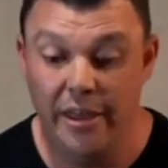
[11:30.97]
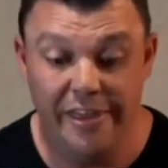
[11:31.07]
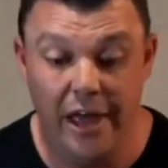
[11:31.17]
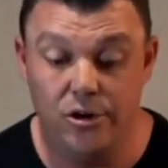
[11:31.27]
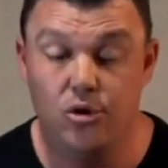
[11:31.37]

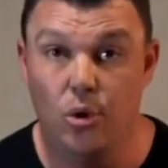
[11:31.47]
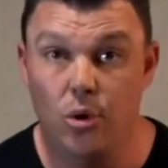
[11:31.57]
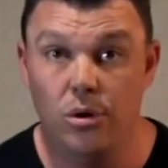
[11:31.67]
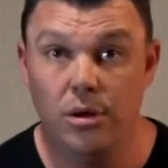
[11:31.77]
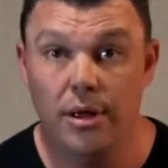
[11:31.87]
that
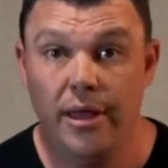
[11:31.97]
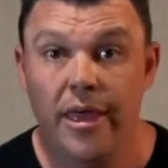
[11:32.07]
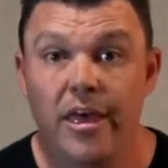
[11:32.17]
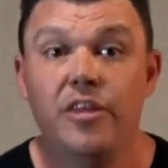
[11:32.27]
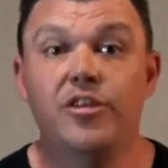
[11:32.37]
door,
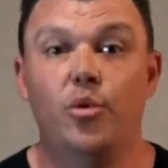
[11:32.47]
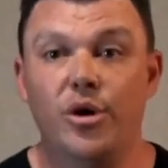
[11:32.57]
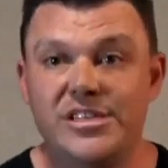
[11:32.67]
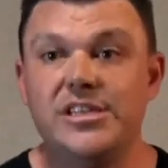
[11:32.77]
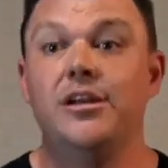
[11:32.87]
the
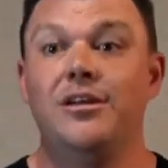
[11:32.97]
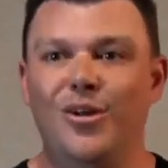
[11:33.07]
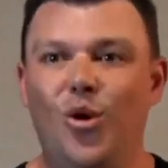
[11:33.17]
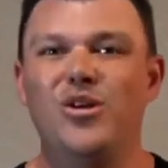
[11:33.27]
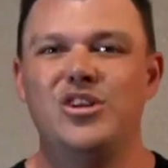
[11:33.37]
risen
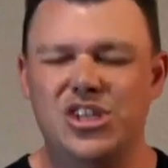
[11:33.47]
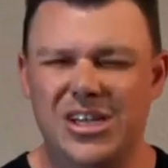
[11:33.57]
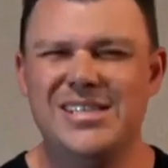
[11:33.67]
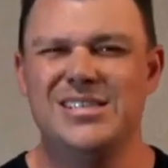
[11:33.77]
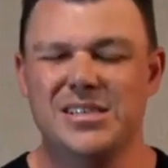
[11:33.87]
Lord
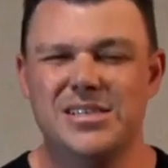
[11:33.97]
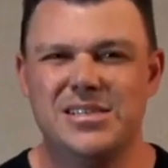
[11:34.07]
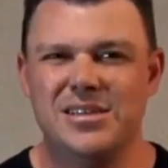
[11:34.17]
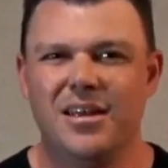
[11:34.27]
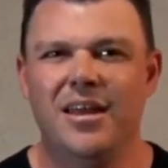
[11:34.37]

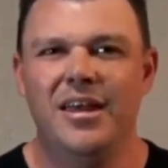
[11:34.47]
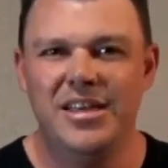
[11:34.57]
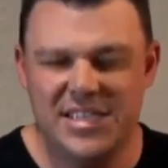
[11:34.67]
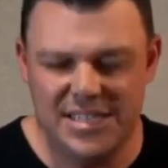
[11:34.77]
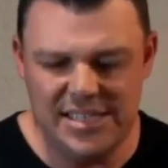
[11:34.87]
Jesus is
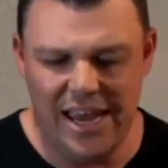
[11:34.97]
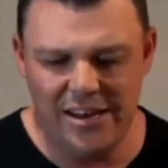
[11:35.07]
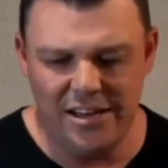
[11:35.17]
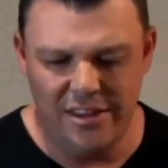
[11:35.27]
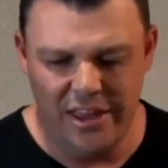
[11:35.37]

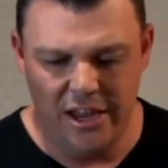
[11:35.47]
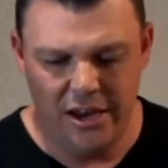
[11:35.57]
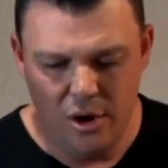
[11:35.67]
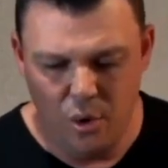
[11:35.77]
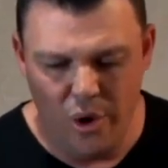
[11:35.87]
standing there
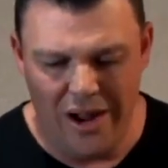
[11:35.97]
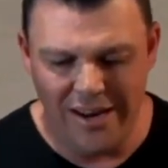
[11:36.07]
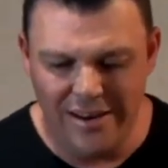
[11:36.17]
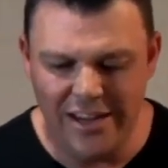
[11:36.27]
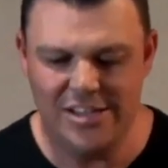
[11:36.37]
right
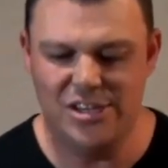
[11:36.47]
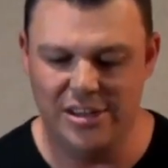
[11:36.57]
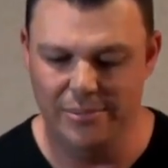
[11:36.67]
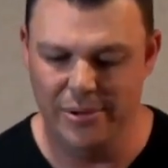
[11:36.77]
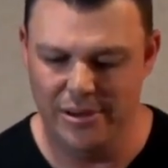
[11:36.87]
next to
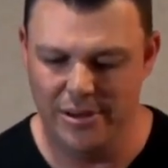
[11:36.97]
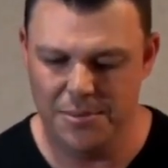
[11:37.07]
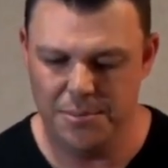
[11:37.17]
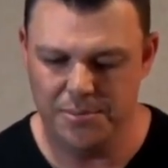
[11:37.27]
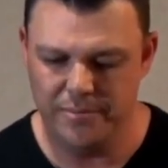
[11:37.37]
them.
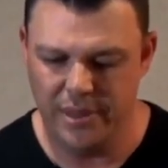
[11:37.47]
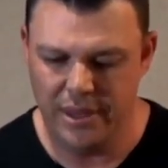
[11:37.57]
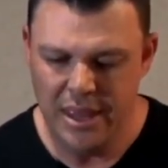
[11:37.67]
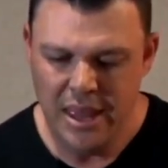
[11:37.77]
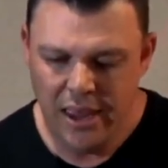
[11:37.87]

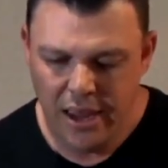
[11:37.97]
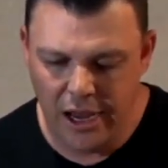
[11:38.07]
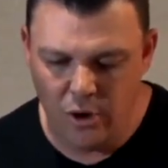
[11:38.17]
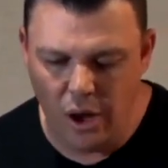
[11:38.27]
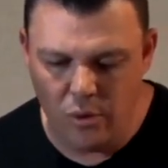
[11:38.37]

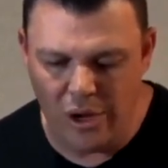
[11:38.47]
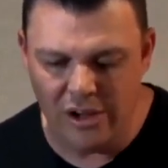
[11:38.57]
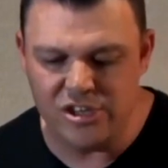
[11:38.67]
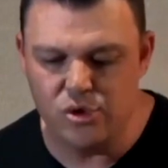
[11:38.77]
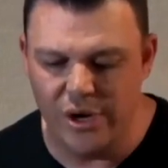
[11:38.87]
And while
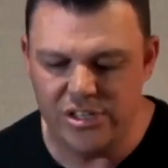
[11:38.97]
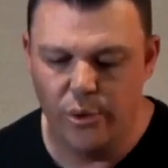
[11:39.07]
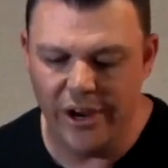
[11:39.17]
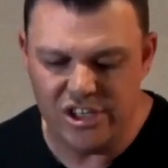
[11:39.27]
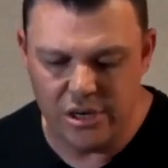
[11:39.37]
this
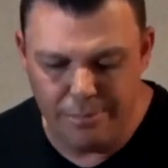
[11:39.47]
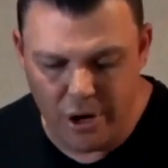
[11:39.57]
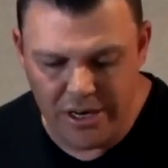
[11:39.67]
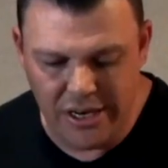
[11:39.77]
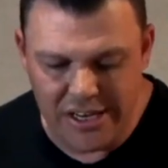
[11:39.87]
resurrection
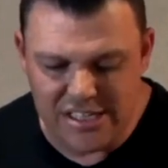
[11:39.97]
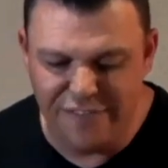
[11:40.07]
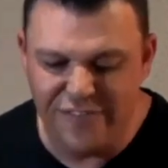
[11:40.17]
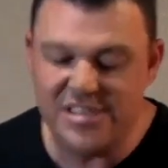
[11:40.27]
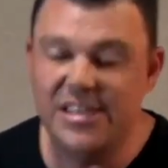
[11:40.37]
body is a
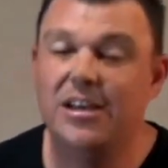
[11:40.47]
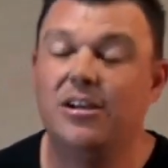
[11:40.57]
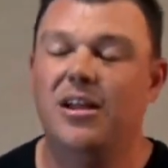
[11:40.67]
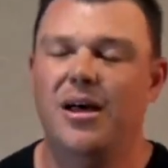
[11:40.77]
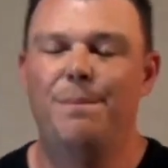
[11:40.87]

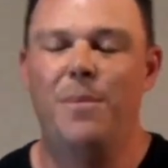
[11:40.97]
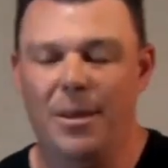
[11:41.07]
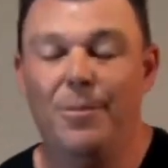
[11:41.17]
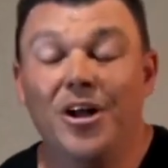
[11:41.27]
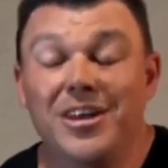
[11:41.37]
physical
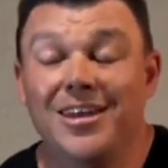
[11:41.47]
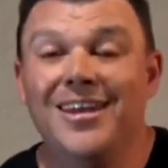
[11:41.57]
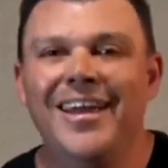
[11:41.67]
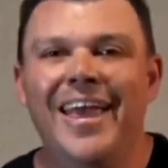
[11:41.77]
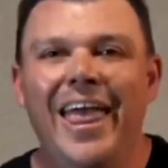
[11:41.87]

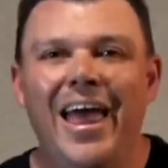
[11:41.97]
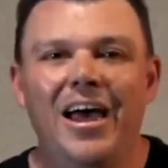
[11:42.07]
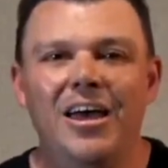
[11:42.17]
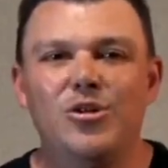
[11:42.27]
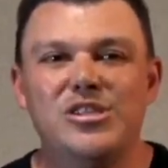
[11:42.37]
body,
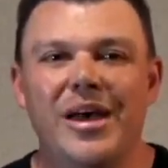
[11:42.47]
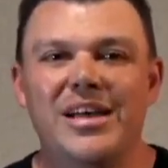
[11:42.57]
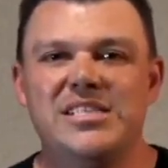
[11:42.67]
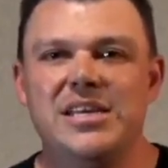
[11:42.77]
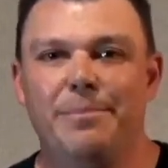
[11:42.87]
it also
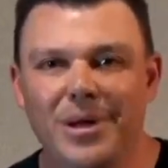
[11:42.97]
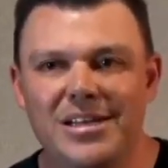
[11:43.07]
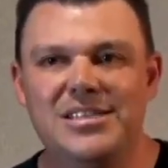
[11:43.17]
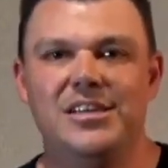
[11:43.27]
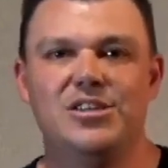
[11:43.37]
has the
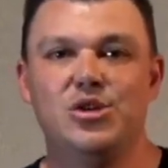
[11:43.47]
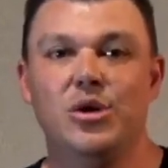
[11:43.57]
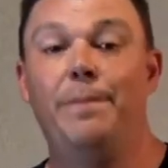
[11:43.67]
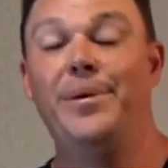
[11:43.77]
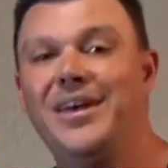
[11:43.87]
ability to
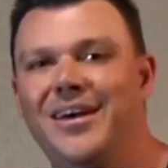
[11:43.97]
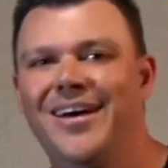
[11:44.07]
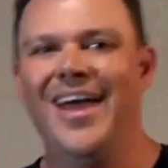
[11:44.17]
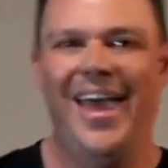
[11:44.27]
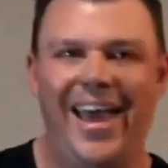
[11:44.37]
appear
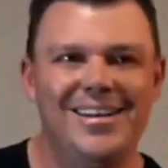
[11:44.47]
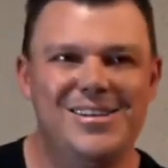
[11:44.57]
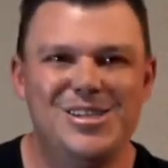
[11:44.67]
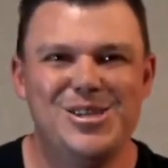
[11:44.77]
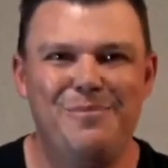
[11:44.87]
and
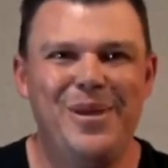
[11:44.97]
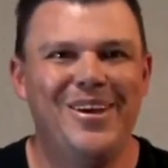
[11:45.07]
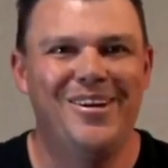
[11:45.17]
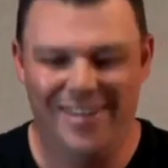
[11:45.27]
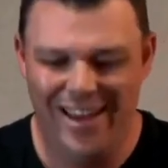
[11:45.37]

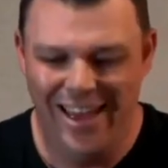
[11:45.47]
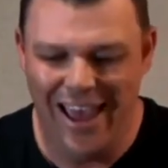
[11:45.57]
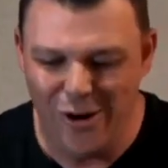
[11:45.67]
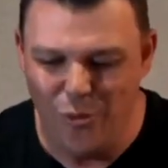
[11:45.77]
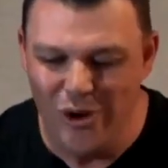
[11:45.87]
disappear
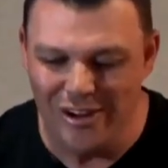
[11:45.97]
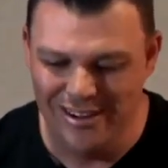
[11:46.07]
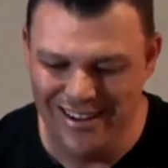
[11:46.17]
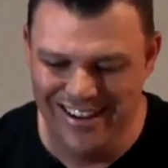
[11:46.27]
at will.